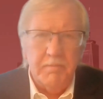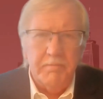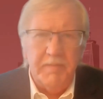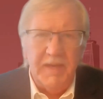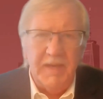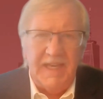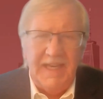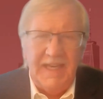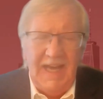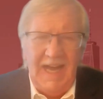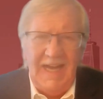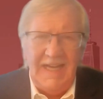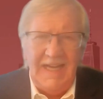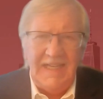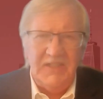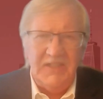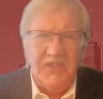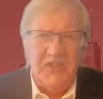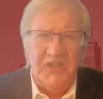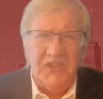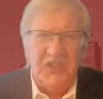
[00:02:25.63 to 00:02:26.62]

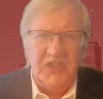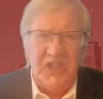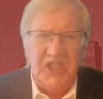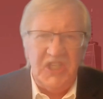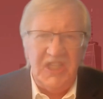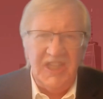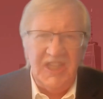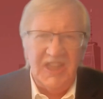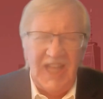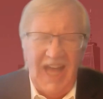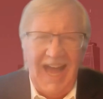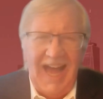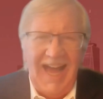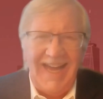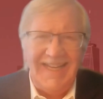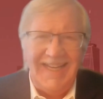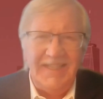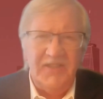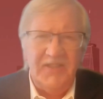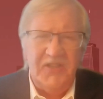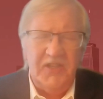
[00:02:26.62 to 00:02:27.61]
Because she
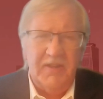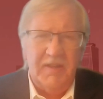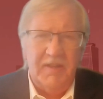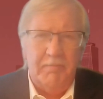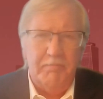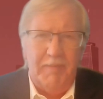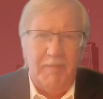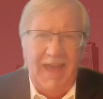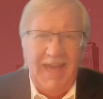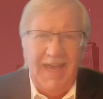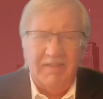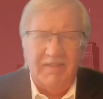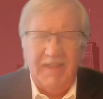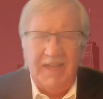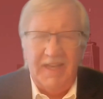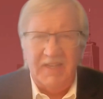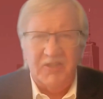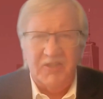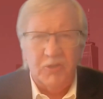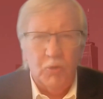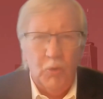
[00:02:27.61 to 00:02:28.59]
lied to the bank,
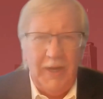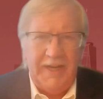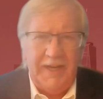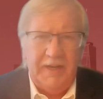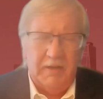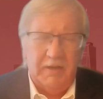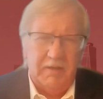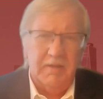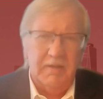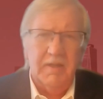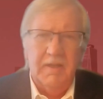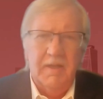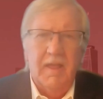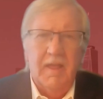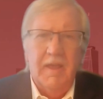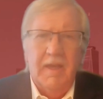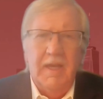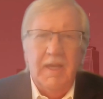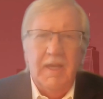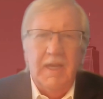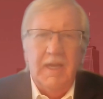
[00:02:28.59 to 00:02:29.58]
that triggered
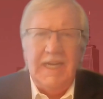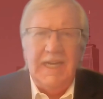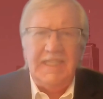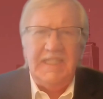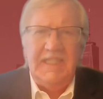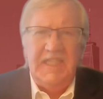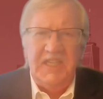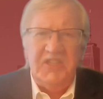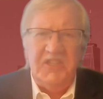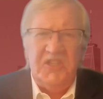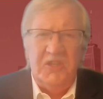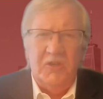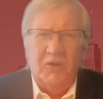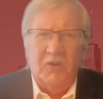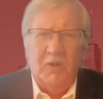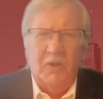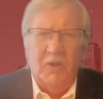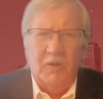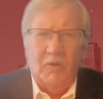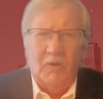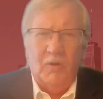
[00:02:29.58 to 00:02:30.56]

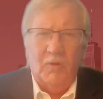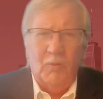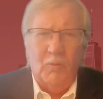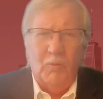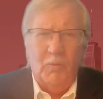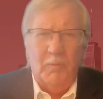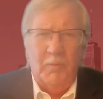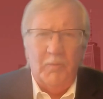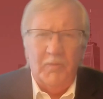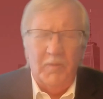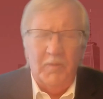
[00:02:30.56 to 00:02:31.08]
additional